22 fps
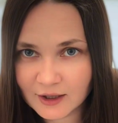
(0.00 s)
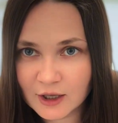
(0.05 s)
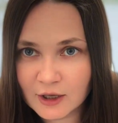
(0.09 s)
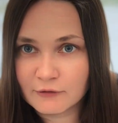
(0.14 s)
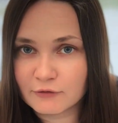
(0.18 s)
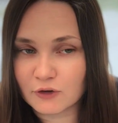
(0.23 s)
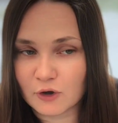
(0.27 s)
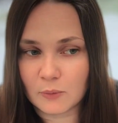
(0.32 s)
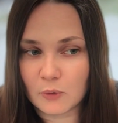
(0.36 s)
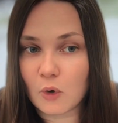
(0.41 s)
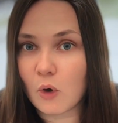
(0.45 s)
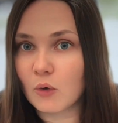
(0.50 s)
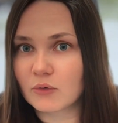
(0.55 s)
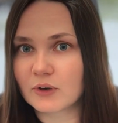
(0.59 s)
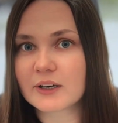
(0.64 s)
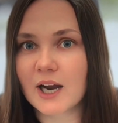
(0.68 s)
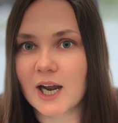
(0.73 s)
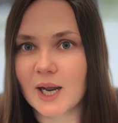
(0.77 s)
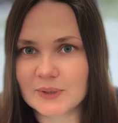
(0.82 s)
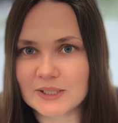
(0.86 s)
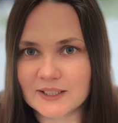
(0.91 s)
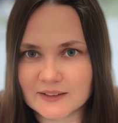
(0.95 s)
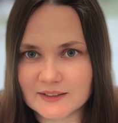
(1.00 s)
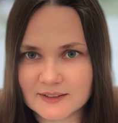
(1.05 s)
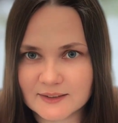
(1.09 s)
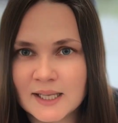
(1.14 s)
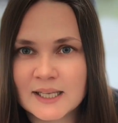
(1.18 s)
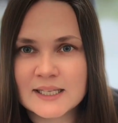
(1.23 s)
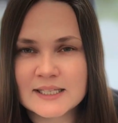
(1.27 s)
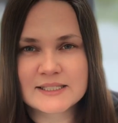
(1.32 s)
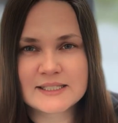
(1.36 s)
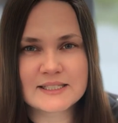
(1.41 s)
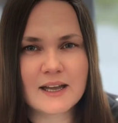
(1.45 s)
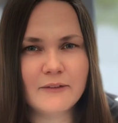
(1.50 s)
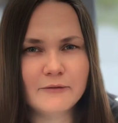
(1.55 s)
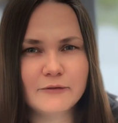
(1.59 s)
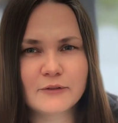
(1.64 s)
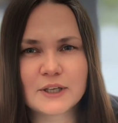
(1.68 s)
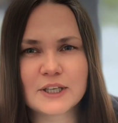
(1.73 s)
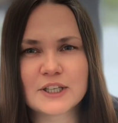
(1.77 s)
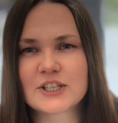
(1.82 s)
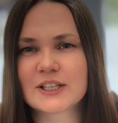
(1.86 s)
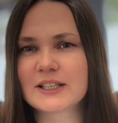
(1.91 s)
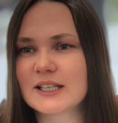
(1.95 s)
from overcoming it. Some
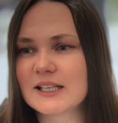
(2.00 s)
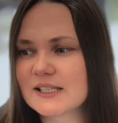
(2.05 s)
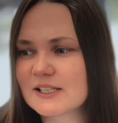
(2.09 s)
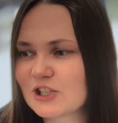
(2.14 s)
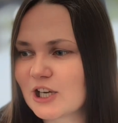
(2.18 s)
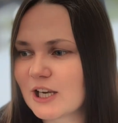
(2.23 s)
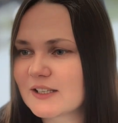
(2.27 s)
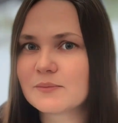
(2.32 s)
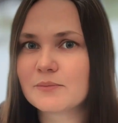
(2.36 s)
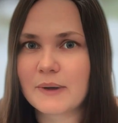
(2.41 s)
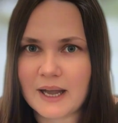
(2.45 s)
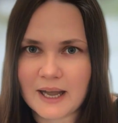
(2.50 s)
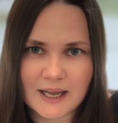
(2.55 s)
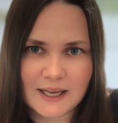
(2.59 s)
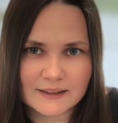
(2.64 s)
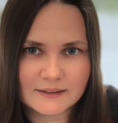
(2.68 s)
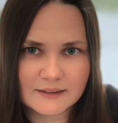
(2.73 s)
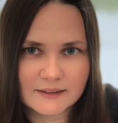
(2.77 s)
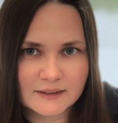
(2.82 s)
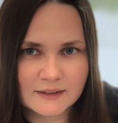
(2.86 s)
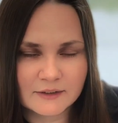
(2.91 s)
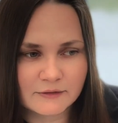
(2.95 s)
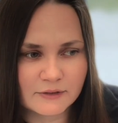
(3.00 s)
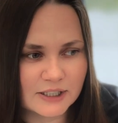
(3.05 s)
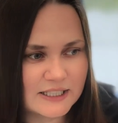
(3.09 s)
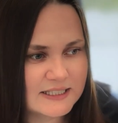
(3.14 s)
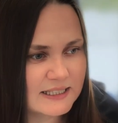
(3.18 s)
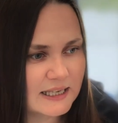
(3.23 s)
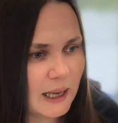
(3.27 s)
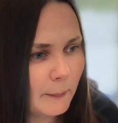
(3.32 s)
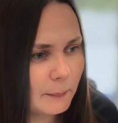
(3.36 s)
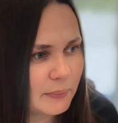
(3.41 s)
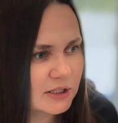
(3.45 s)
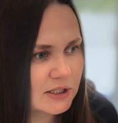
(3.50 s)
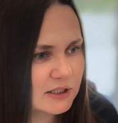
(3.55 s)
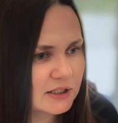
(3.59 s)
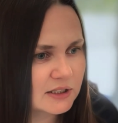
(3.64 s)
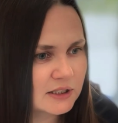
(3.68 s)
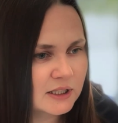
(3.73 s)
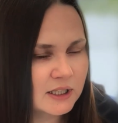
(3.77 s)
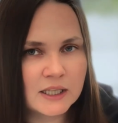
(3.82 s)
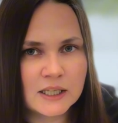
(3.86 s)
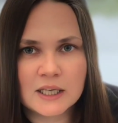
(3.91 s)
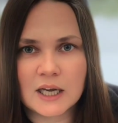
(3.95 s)
friction is just bad. For example,
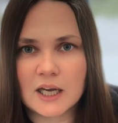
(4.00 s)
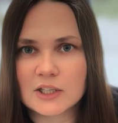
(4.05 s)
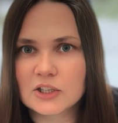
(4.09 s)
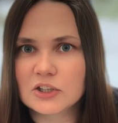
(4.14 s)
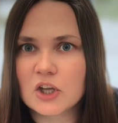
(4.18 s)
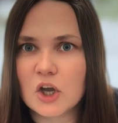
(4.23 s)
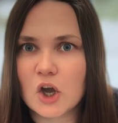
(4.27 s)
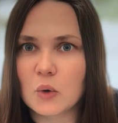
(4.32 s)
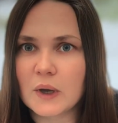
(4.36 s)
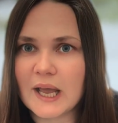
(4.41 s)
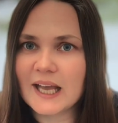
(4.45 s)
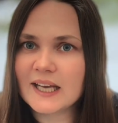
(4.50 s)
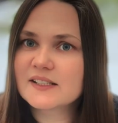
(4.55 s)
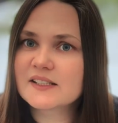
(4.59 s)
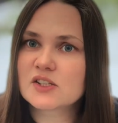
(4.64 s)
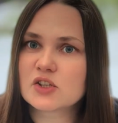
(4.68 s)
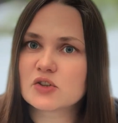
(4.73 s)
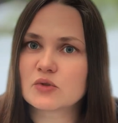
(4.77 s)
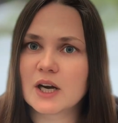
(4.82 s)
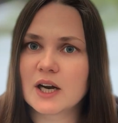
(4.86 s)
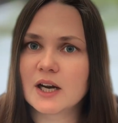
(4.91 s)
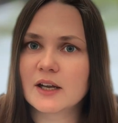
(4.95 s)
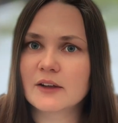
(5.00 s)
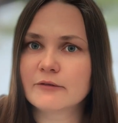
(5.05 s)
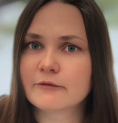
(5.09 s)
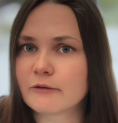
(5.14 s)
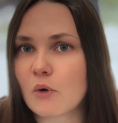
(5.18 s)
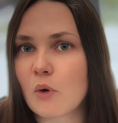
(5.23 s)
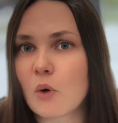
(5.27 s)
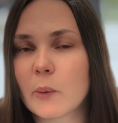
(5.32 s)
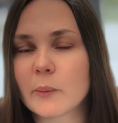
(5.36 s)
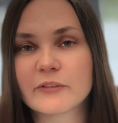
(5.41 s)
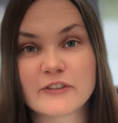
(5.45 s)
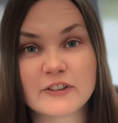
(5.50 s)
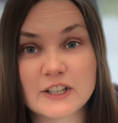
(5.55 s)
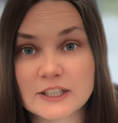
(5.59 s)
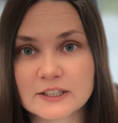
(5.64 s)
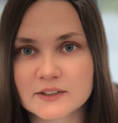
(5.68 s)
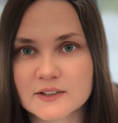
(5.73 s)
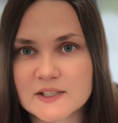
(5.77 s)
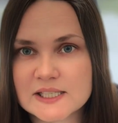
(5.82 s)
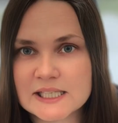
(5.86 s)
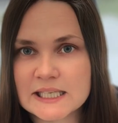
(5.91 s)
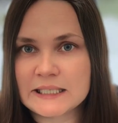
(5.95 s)
extra form
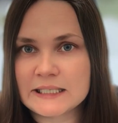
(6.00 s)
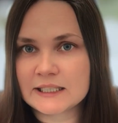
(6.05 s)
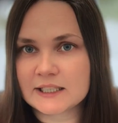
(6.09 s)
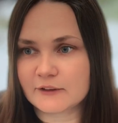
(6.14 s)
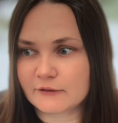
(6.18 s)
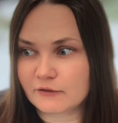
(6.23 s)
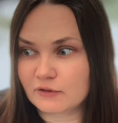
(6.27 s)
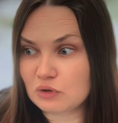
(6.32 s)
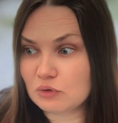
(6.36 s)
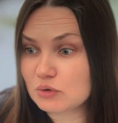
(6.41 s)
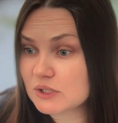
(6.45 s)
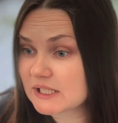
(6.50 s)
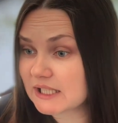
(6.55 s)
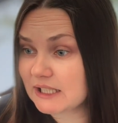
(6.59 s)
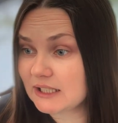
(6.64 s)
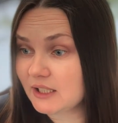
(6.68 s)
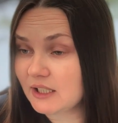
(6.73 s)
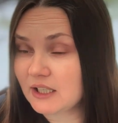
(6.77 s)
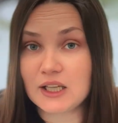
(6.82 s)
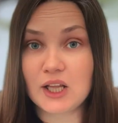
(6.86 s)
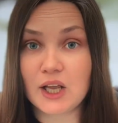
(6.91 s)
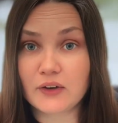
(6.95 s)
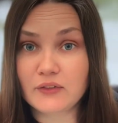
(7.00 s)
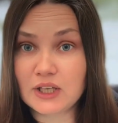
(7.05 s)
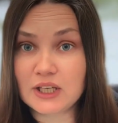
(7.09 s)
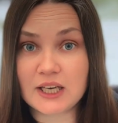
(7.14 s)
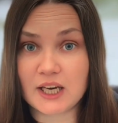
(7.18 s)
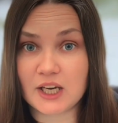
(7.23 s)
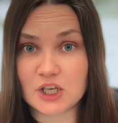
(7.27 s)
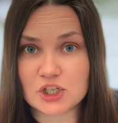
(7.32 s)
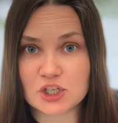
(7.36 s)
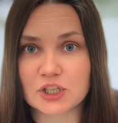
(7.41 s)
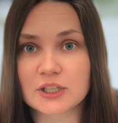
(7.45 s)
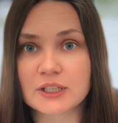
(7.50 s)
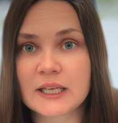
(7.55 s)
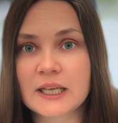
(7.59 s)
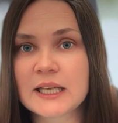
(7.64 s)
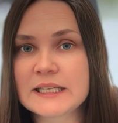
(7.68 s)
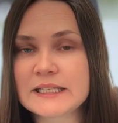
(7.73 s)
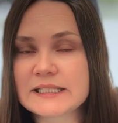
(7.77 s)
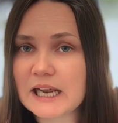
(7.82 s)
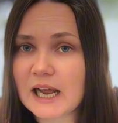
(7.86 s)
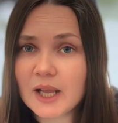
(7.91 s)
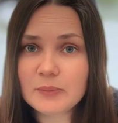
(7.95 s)
fields, confusing navigation,
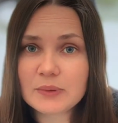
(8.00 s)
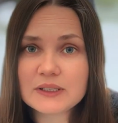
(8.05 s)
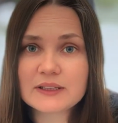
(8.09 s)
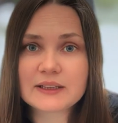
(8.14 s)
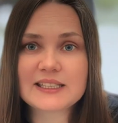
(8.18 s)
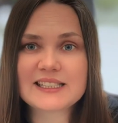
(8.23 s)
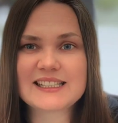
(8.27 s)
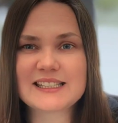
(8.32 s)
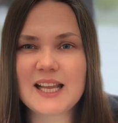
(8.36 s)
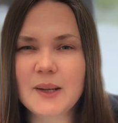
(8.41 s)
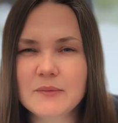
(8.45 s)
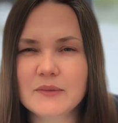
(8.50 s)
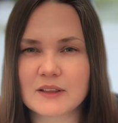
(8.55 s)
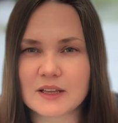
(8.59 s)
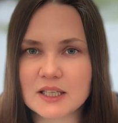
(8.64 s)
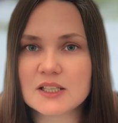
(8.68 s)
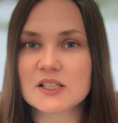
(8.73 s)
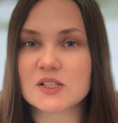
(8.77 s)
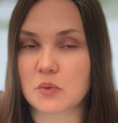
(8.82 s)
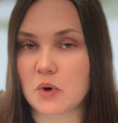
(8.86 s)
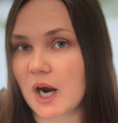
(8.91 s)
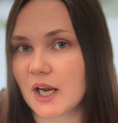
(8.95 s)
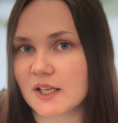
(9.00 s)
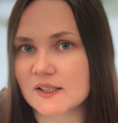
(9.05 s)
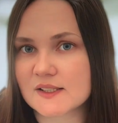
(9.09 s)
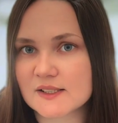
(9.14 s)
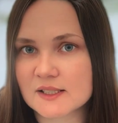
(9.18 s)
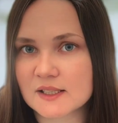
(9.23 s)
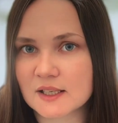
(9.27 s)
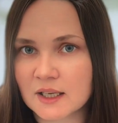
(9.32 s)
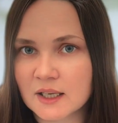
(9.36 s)
typing the same thing twice.